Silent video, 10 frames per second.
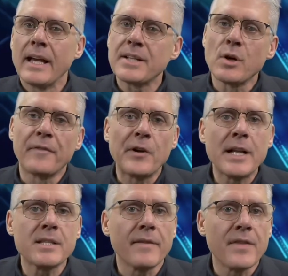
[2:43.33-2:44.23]
And so,
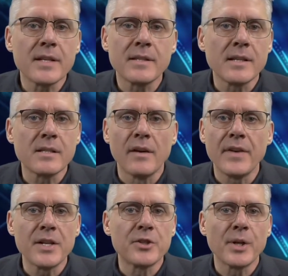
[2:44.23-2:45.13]
friends, if this is of
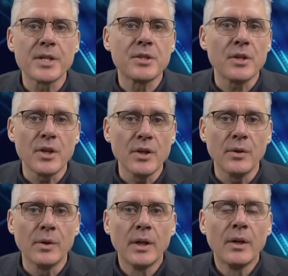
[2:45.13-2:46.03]
interest to
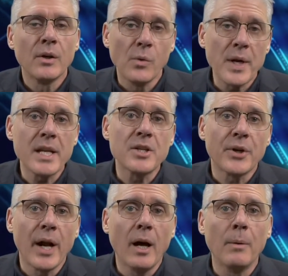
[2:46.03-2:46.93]
you, we need your
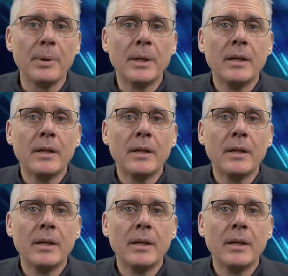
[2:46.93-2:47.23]
help,